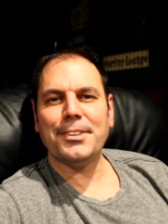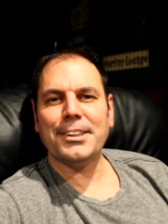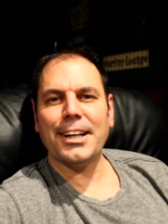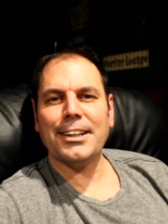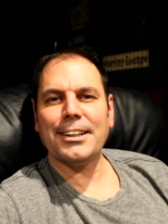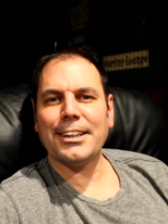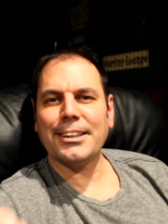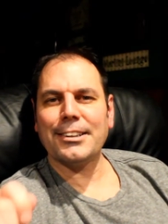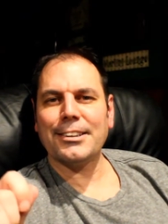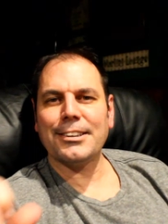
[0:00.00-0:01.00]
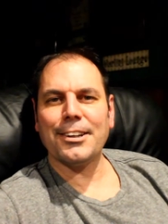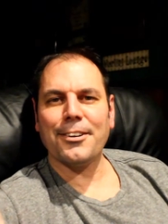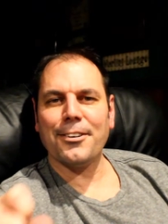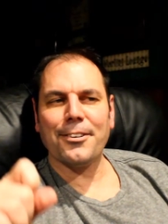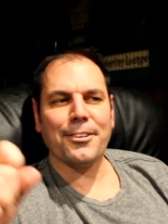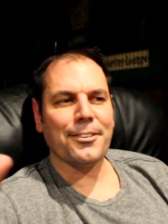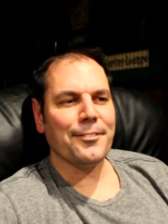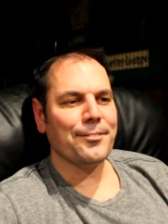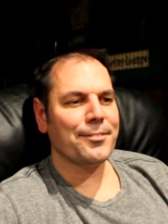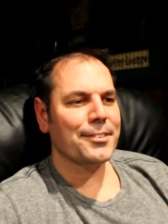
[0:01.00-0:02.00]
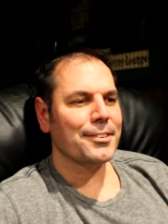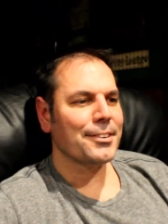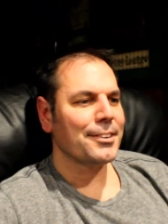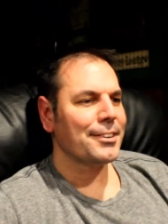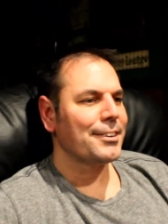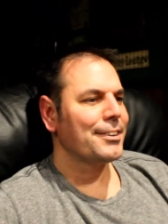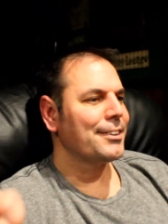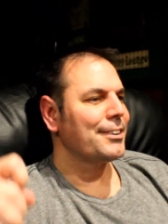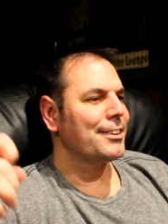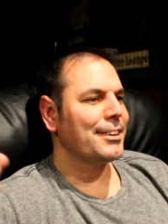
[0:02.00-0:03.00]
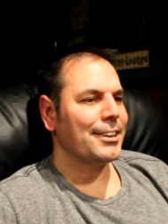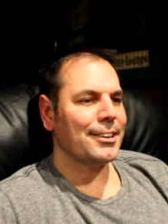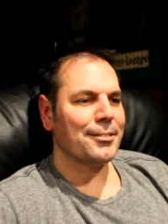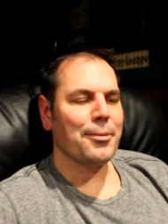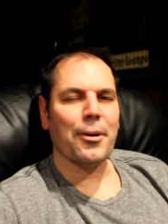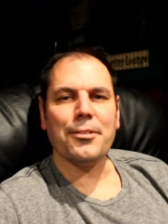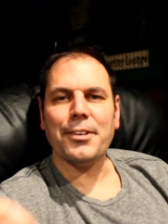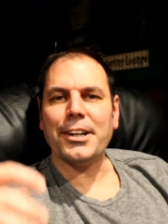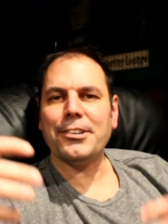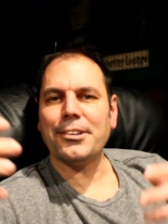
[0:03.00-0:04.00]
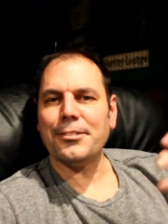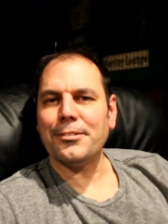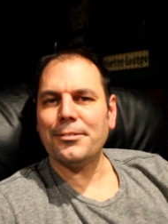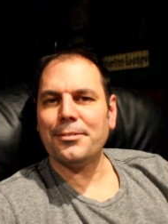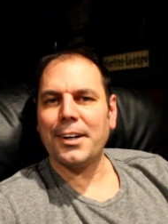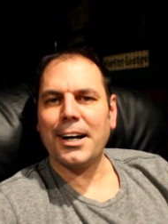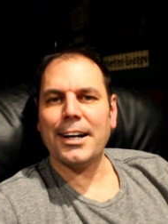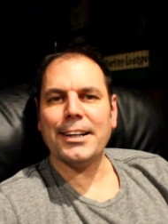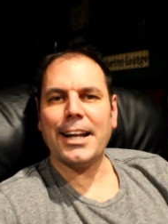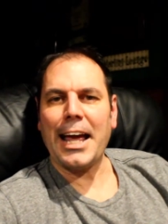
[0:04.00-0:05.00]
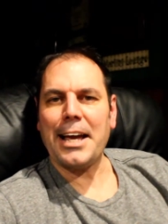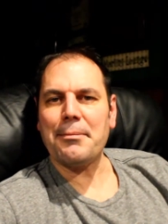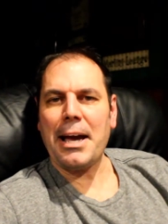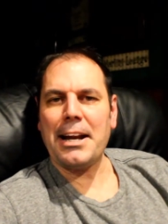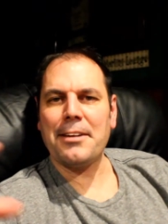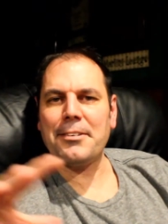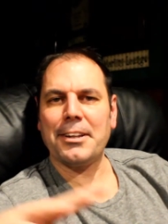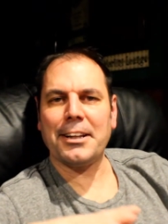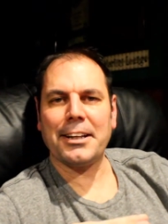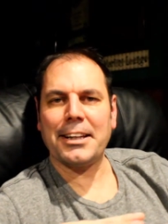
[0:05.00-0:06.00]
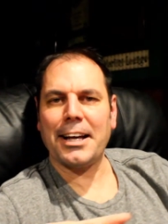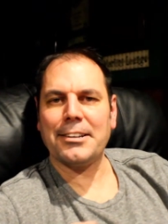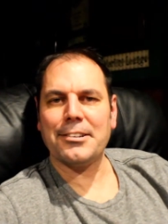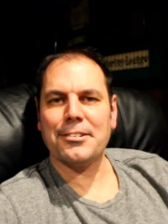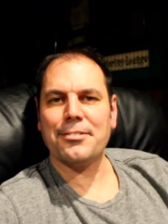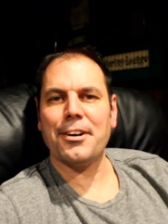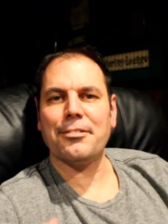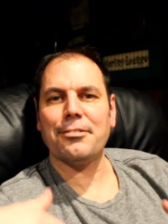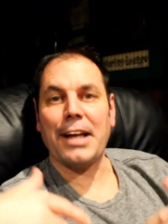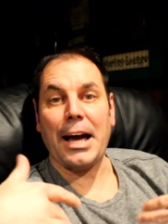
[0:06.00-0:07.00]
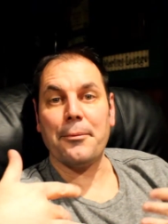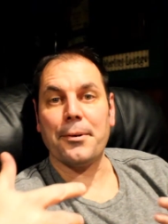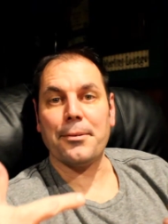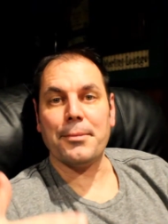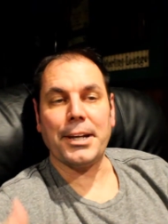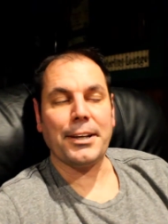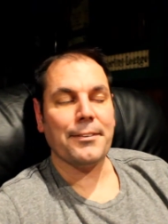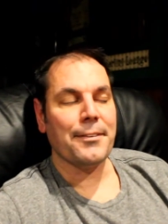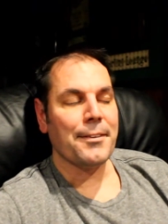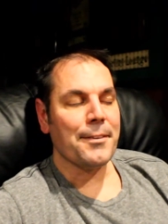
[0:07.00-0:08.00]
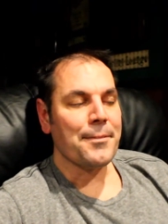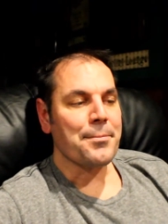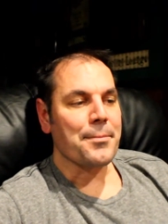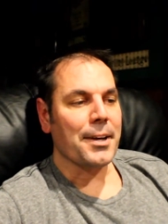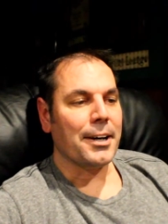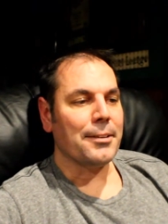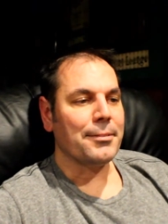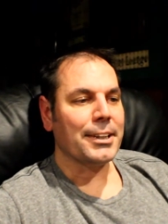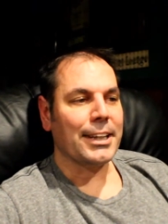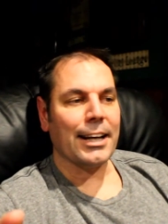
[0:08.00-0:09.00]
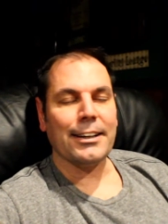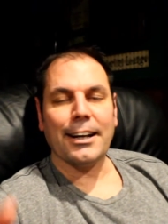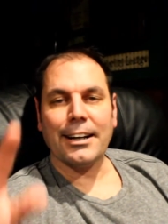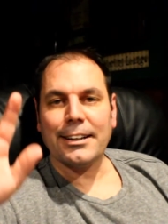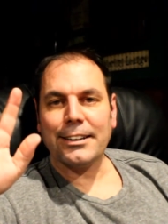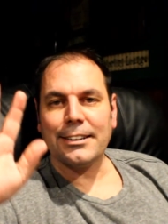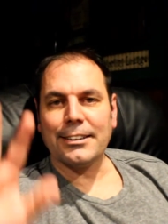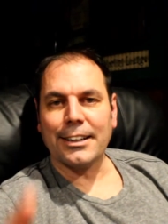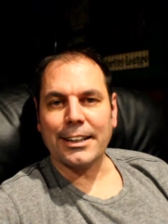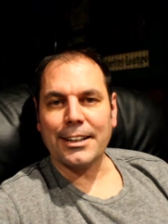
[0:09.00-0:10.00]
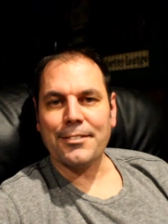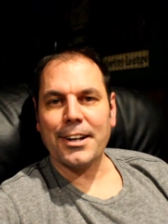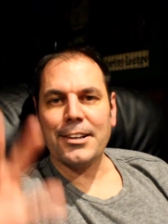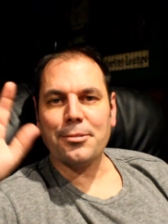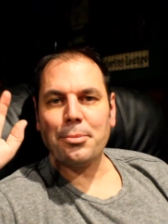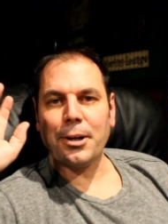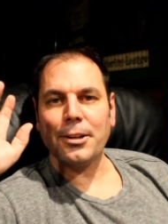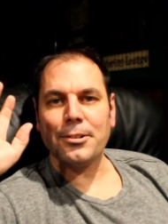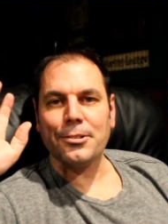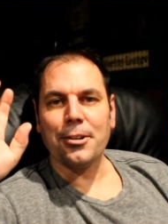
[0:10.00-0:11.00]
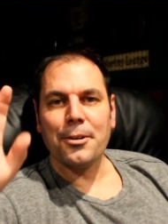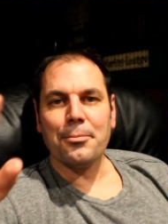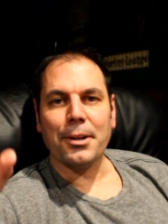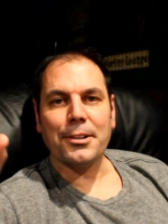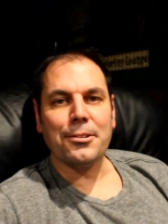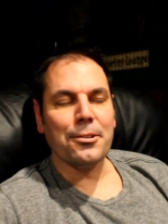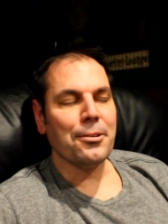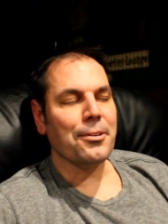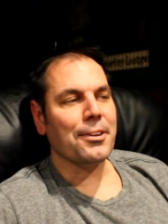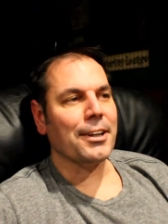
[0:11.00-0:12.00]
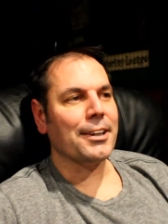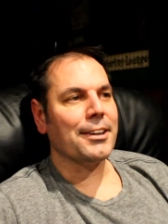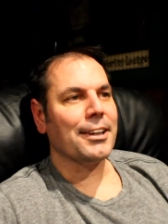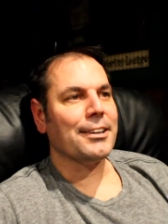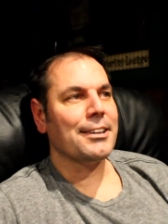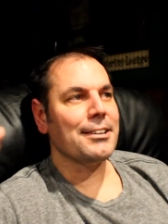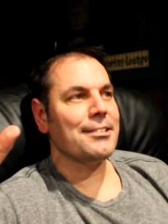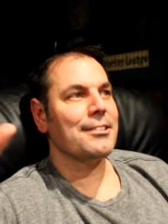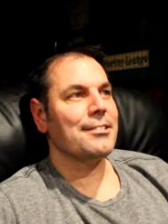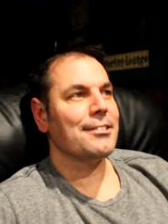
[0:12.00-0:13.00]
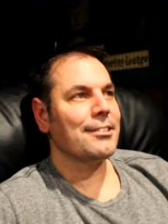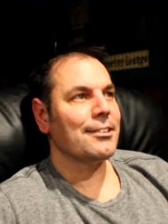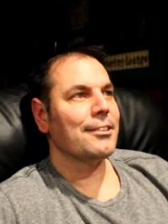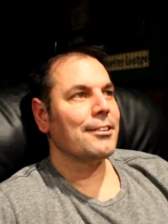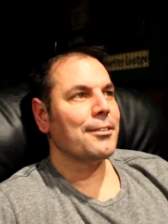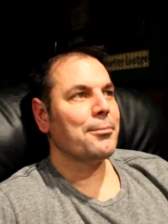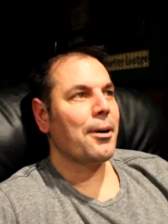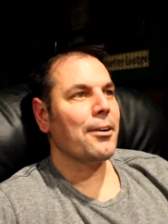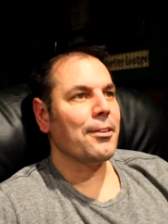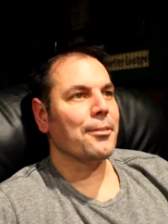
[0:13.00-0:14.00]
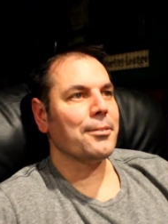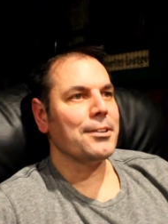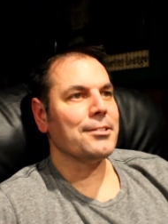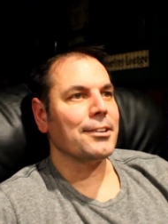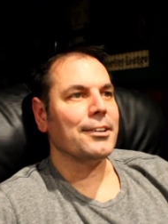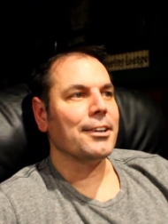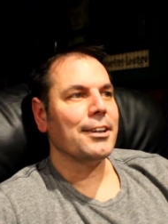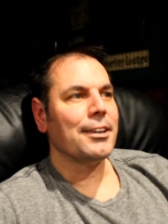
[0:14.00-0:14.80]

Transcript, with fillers: but then like the whole you know, motivation behind Hangman and everything like that just fell flat with me. Um, again, not going to give you any spoilers, but I do think that this is part of the reason,